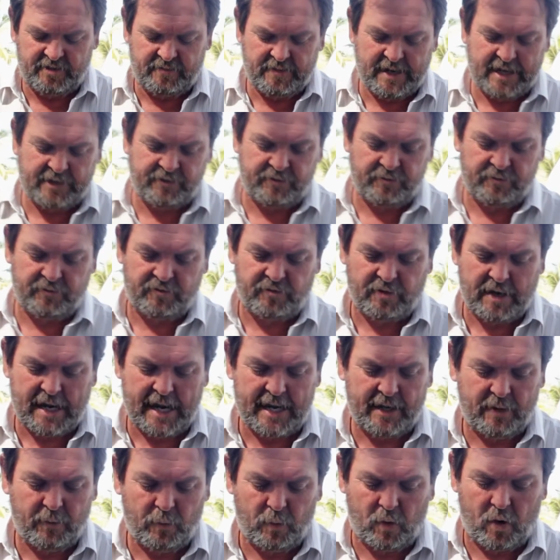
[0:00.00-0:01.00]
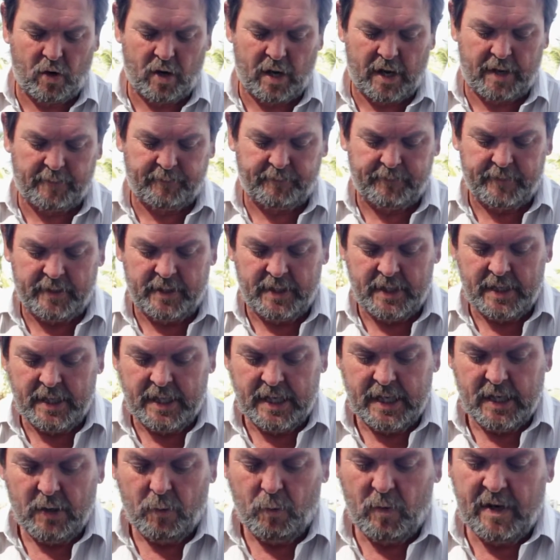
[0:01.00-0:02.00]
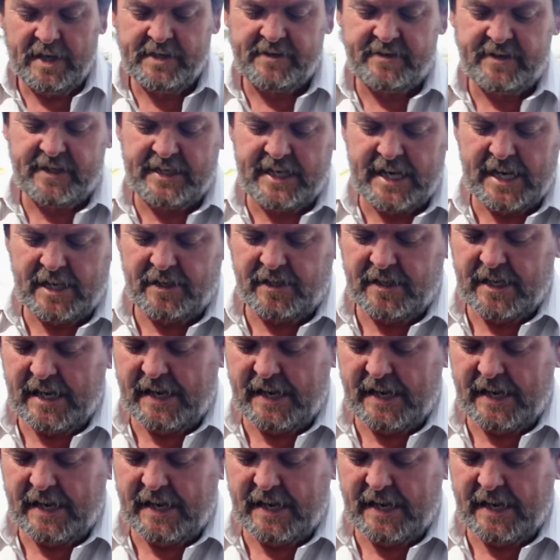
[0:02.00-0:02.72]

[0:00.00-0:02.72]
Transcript: your actual trailer wire. Once again, you'd